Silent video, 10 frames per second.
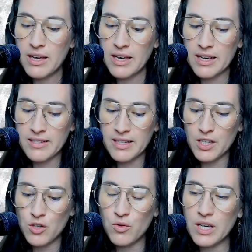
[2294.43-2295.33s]
is that
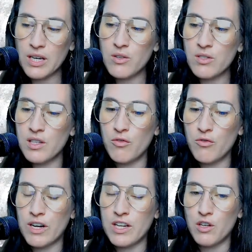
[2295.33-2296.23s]
you get yourself
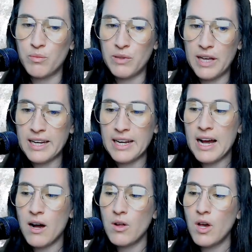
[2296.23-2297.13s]
ready. You plan it
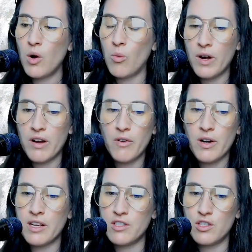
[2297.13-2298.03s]
out, whatever it
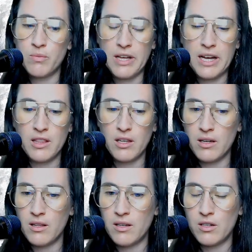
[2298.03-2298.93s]
is. You plan
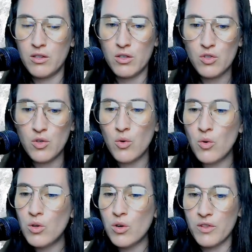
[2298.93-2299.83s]
the
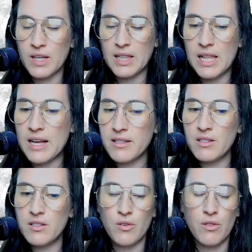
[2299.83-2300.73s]
school or the
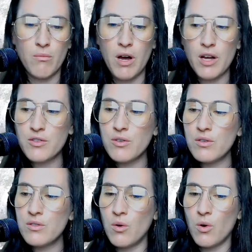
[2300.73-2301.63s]
classes or the
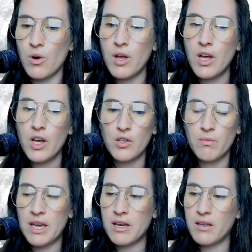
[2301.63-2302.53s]
modules, or you
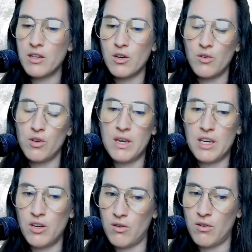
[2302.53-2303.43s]
make
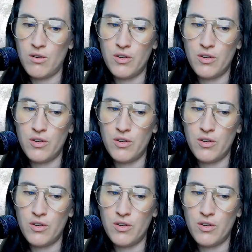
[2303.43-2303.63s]
your